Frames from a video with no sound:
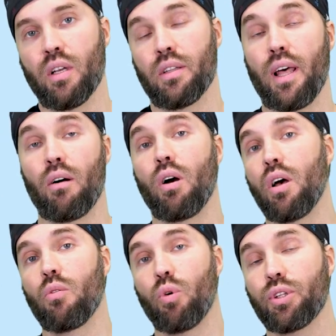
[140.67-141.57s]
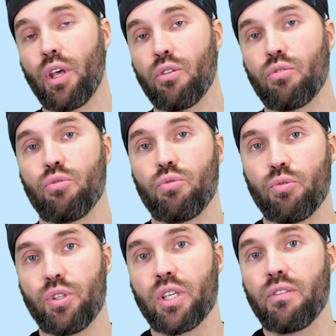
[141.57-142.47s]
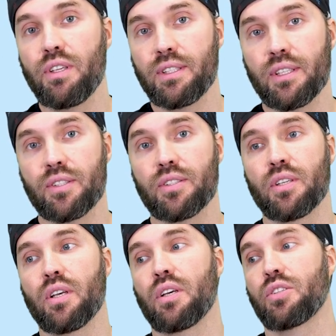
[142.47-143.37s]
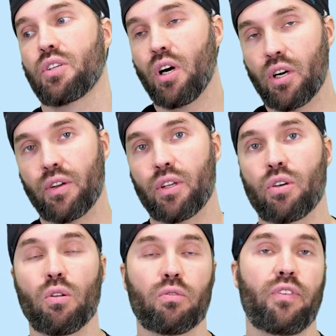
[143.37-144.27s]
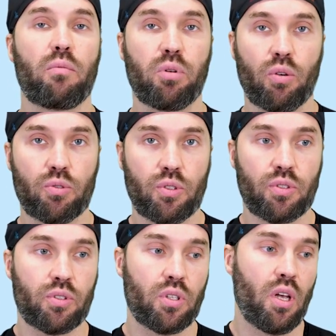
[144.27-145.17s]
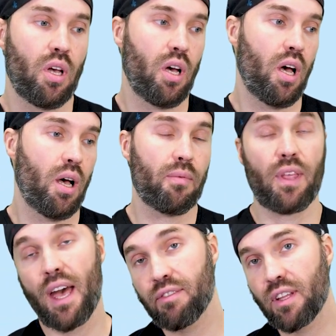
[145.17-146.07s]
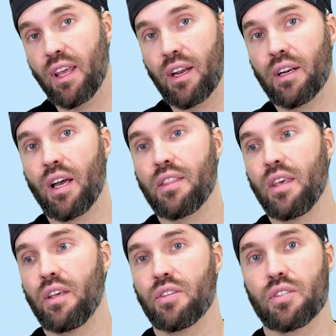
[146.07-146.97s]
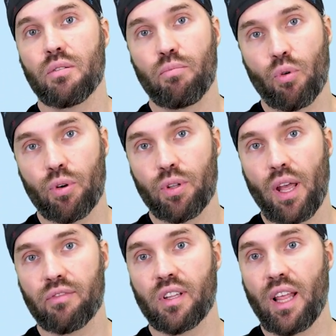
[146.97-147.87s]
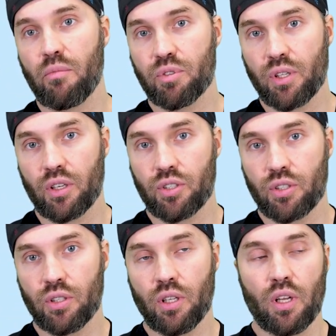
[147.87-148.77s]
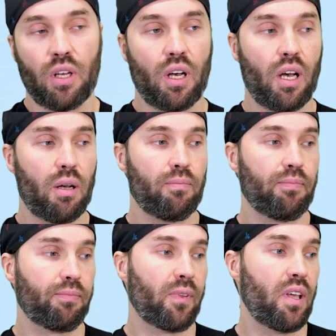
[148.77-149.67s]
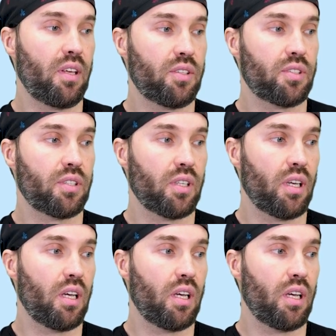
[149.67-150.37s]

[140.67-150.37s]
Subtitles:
Now, what can you do to decrease this scarring called fibrosis? The aftercare, I think, is important after liposuction. It's